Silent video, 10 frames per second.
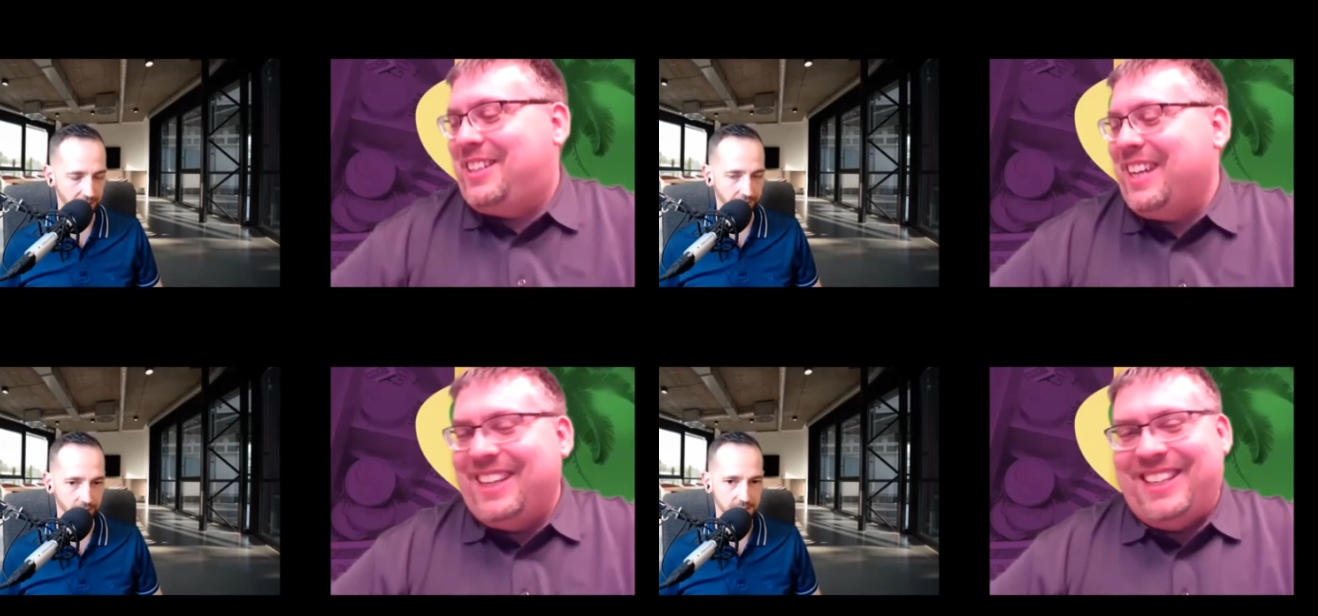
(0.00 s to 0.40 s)

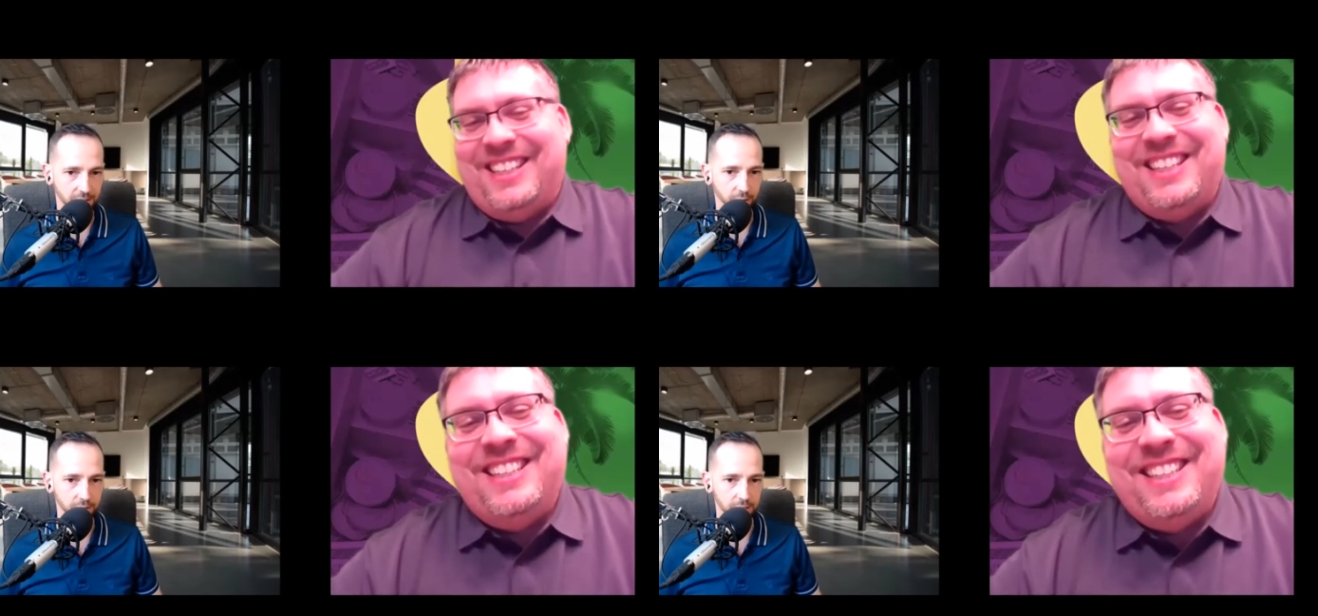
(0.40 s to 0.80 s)
Speaker 1: every
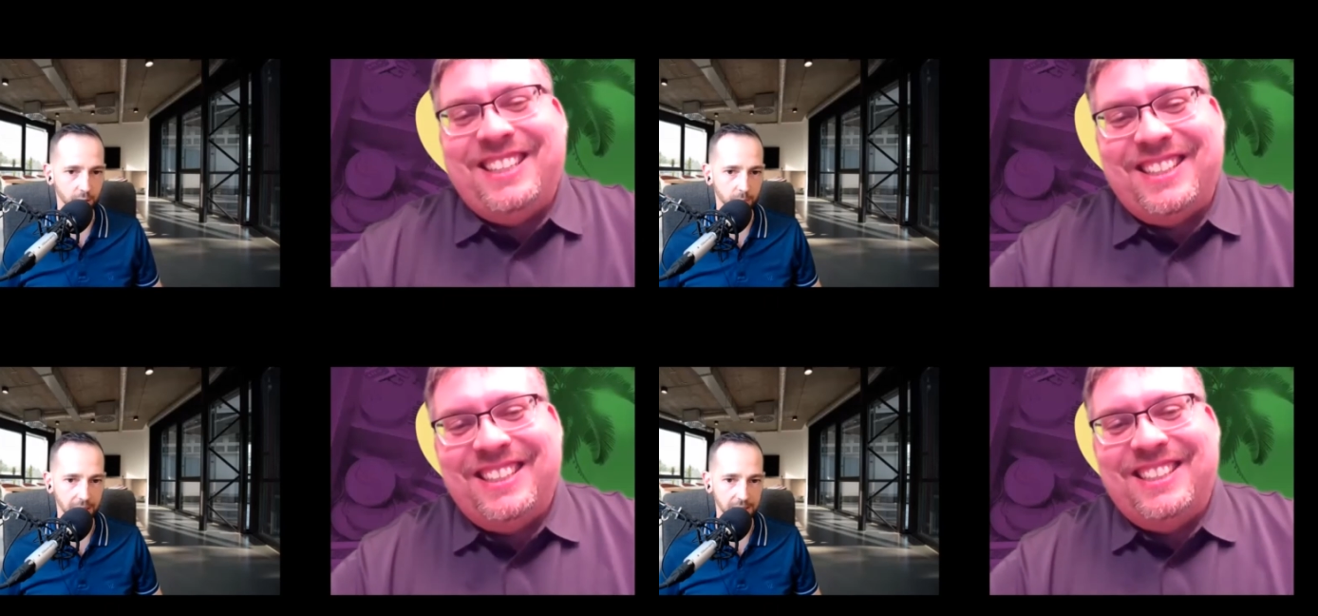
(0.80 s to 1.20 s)
single
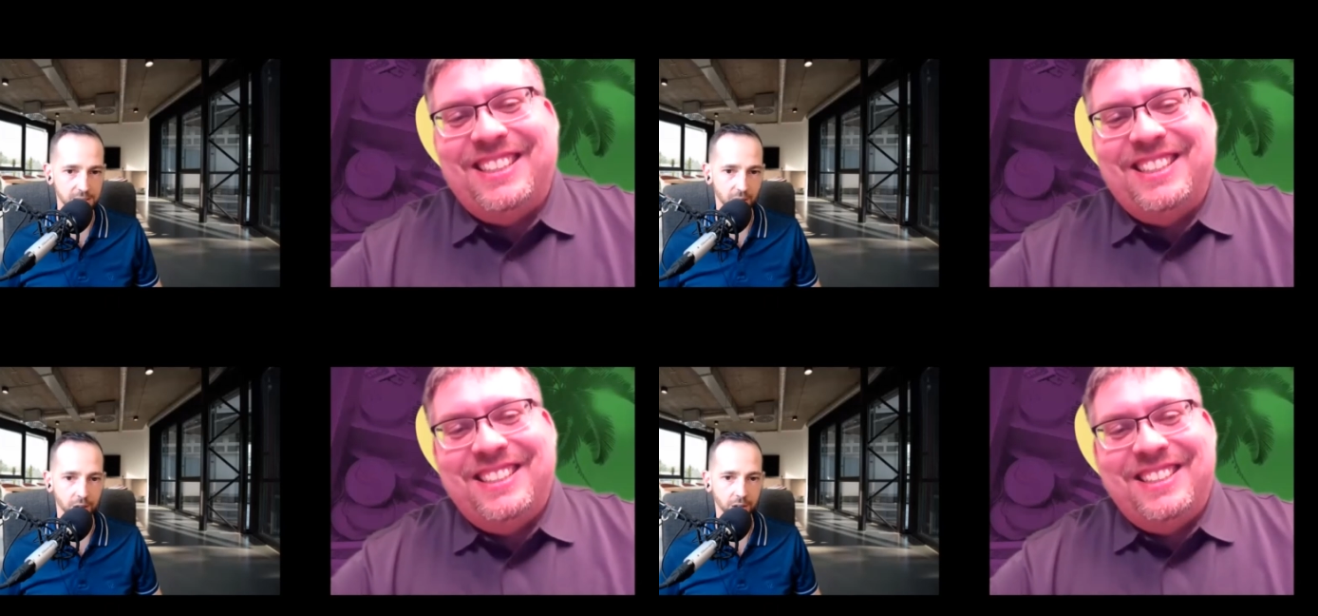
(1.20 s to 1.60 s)
year
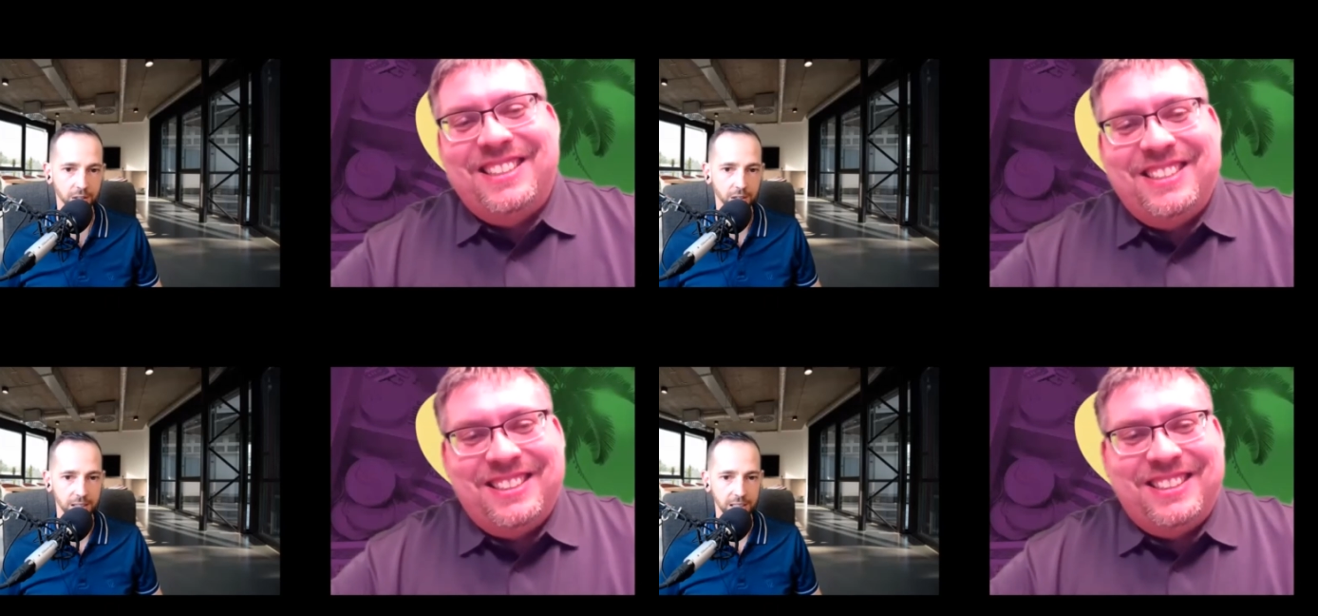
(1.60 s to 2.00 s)
based on
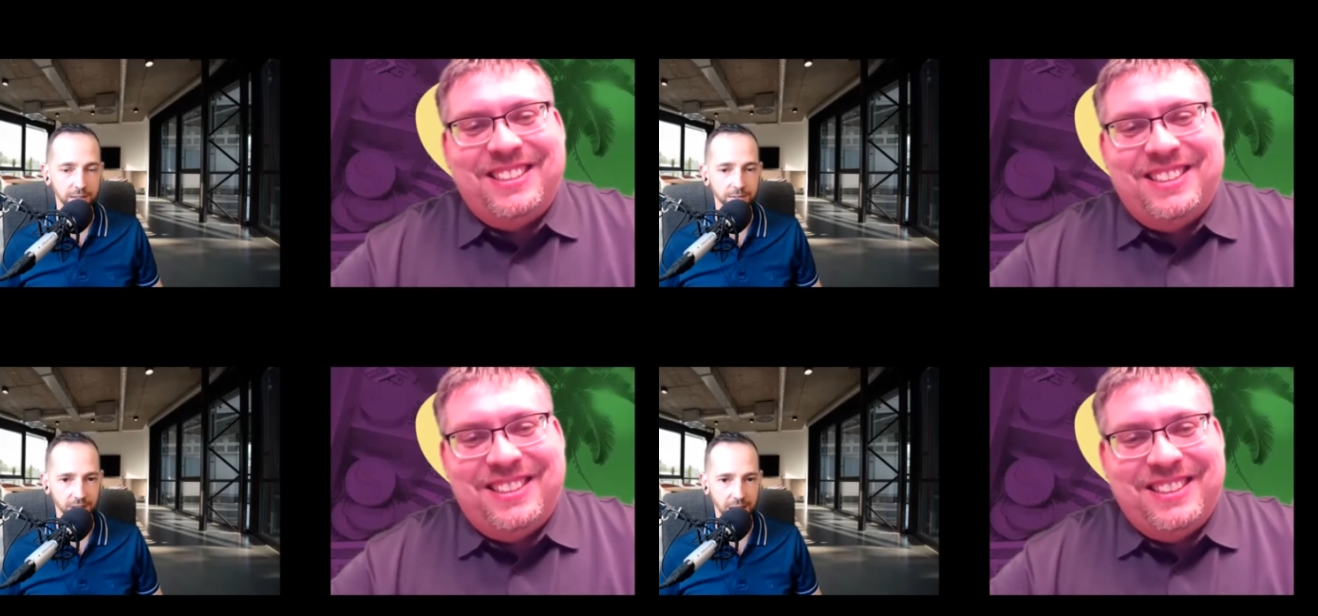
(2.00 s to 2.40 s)

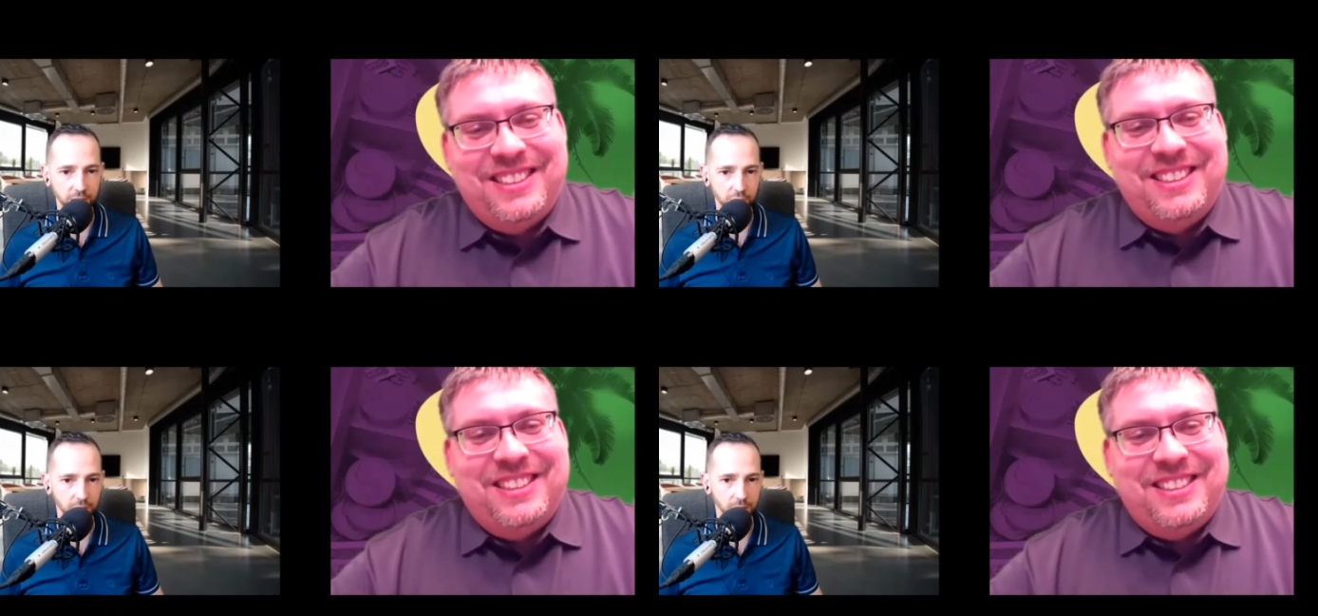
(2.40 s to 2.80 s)

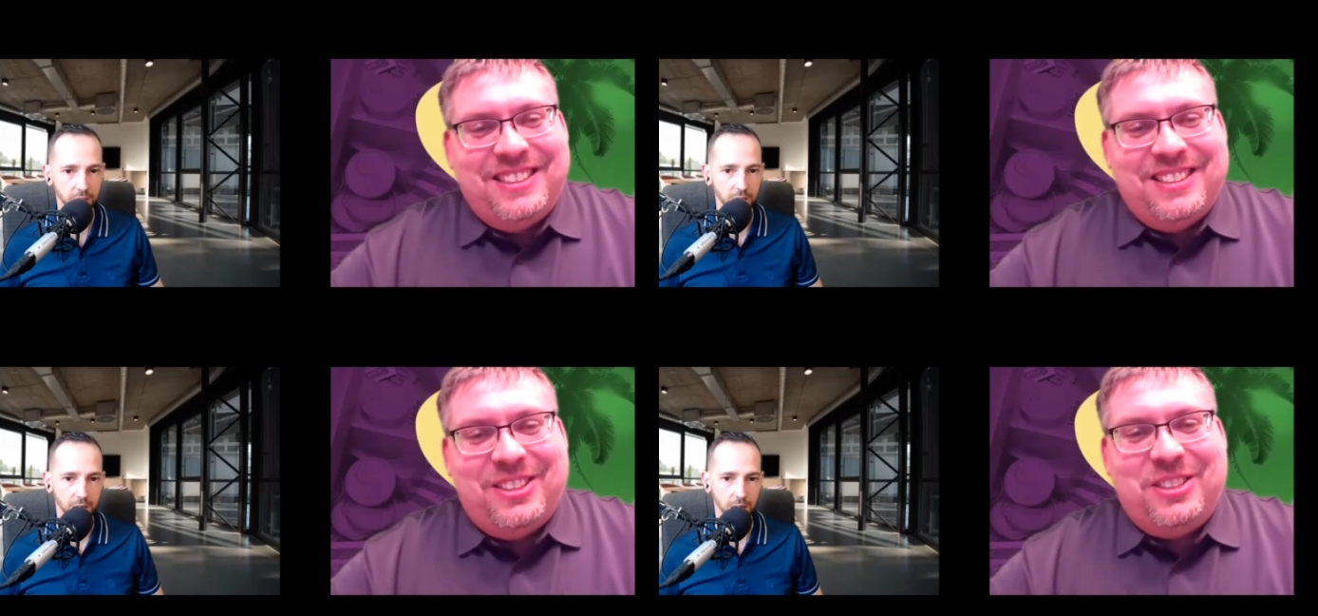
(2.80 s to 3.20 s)
inflation
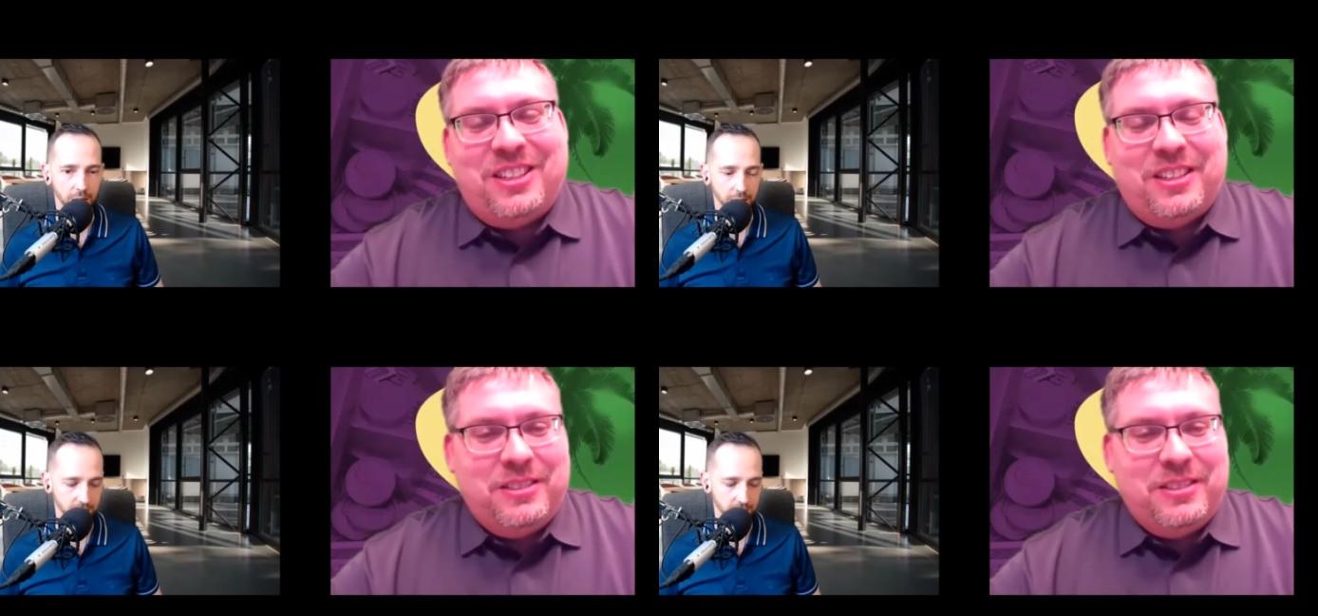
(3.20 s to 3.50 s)
okay.